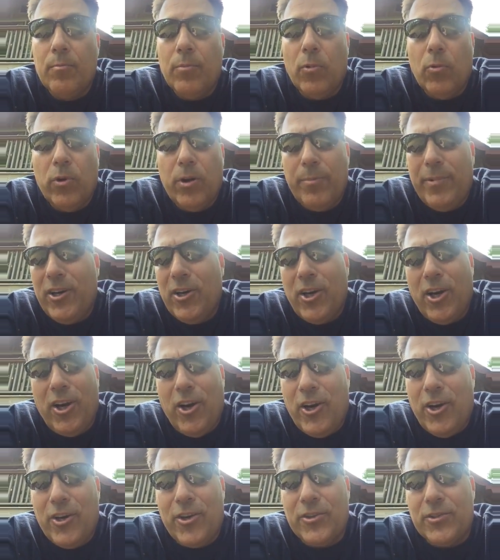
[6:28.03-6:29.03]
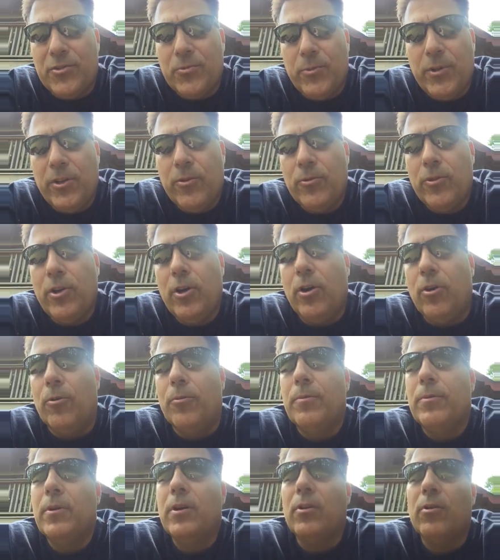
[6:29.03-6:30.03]
But what about cars? We don't know.
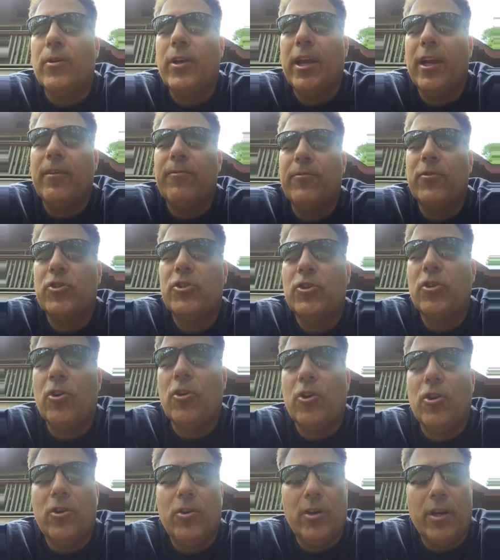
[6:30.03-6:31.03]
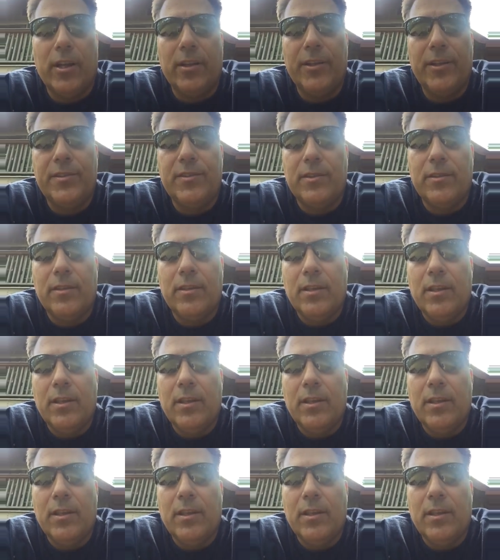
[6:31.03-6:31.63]
Okay, for sure, at least